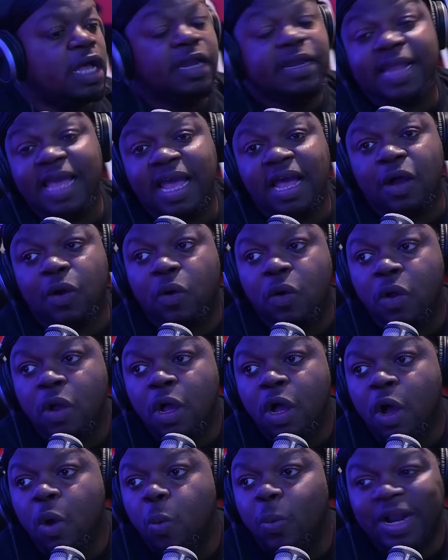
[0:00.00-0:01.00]
Now,
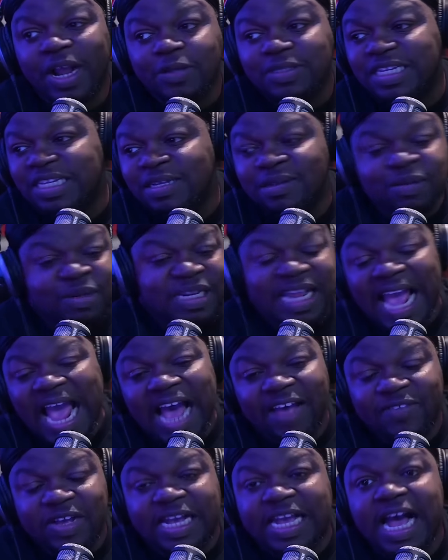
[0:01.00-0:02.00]
what else they
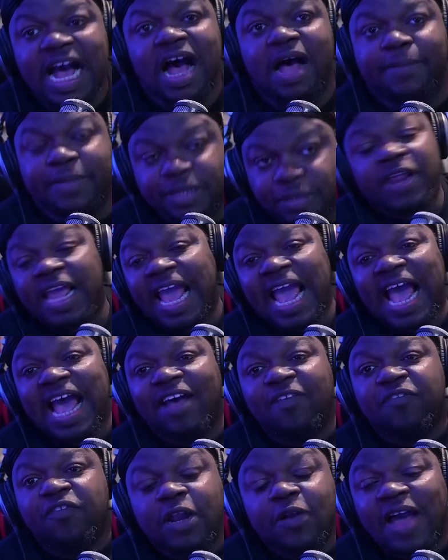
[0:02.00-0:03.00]
have in common? They
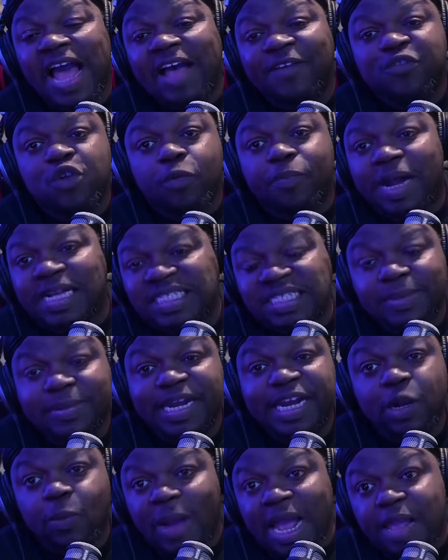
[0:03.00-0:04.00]
have they don't have no
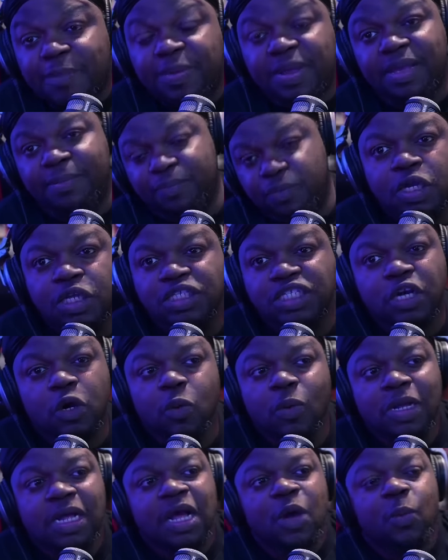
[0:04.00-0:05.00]
proximity to white people.
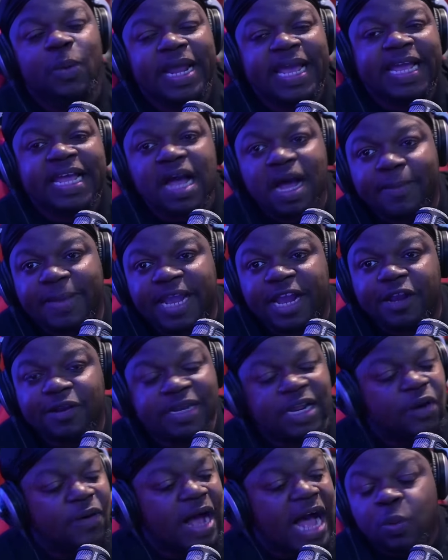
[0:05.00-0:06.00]
So when they come here,
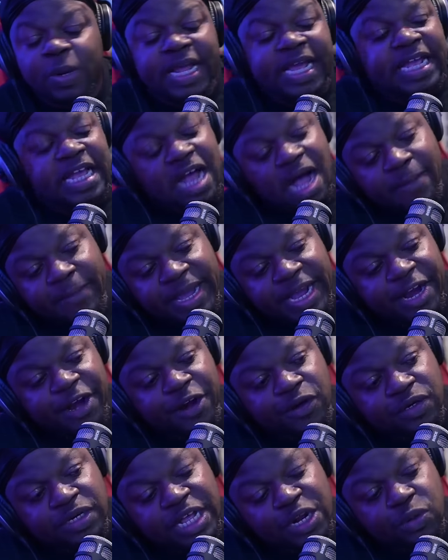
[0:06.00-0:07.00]
they don't when they come
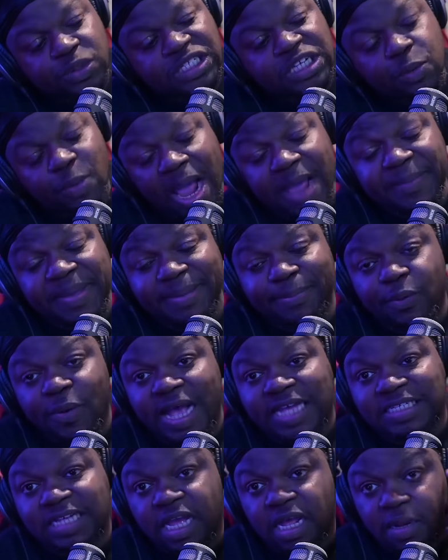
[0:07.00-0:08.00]
here, they don't see white people
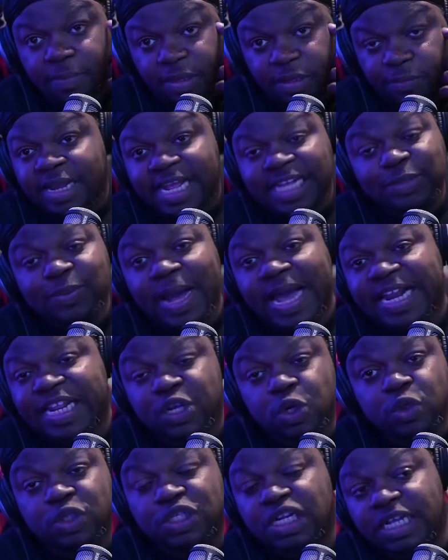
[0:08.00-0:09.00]
as the enemy. That's why
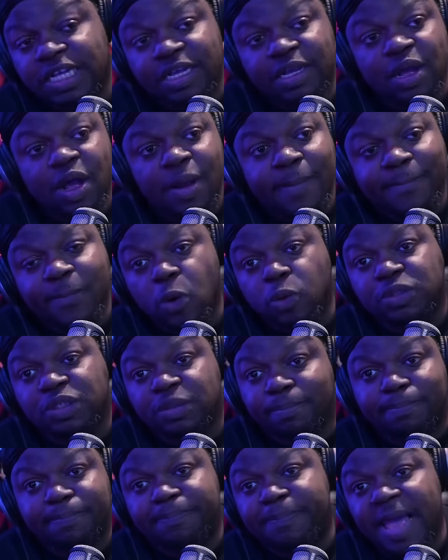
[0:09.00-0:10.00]
usually most
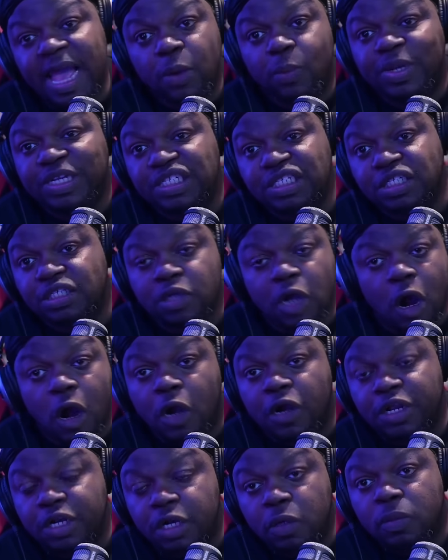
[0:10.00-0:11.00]
Bedouins
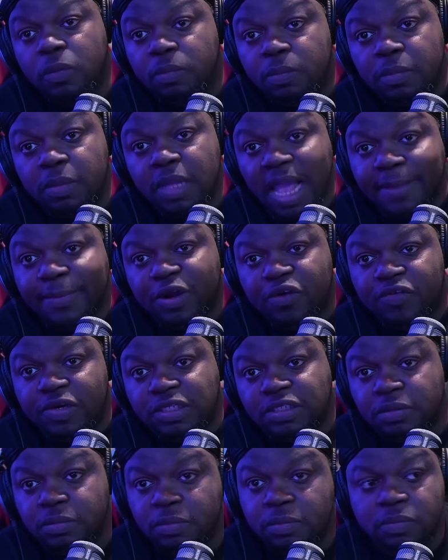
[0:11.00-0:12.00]
are, you know,
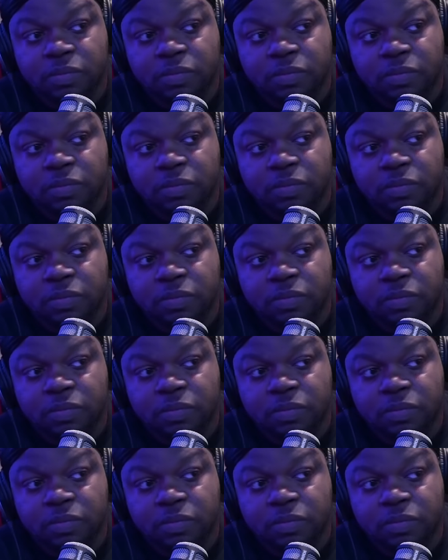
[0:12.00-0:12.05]
immigrants.